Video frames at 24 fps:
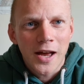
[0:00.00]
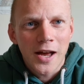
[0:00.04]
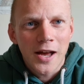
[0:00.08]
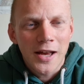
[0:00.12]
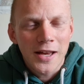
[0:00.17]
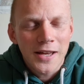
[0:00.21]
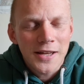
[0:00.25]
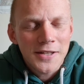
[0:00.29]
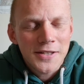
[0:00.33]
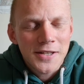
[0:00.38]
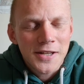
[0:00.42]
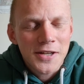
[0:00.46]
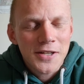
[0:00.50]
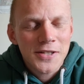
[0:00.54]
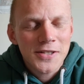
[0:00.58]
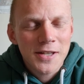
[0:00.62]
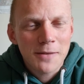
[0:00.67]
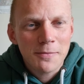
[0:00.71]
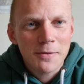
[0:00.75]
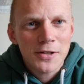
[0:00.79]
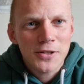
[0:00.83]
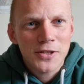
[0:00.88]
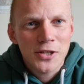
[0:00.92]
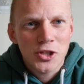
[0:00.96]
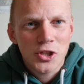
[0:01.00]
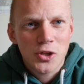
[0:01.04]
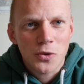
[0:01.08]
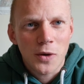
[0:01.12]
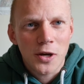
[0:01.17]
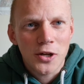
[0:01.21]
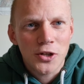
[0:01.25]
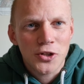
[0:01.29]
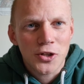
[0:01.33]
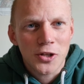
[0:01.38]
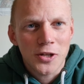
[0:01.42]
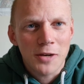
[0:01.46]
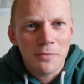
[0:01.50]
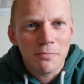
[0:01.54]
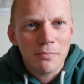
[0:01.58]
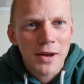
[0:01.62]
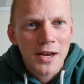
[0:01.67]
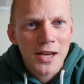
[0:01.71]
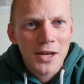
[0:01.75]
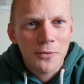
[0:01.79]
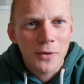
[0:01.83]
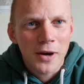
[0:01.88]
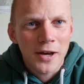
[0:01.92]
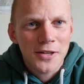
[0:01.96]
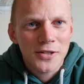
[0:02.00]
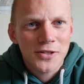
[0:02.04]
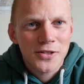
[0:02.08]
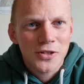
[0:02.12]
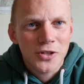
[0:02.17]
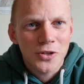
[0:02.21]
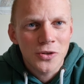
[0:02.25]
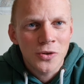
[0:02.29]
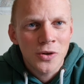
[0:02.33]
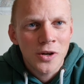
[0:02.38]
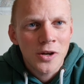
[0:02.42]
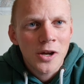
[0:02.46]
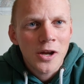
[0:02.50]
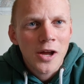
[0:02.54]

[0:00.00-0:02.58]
is in a similar situation in many ways to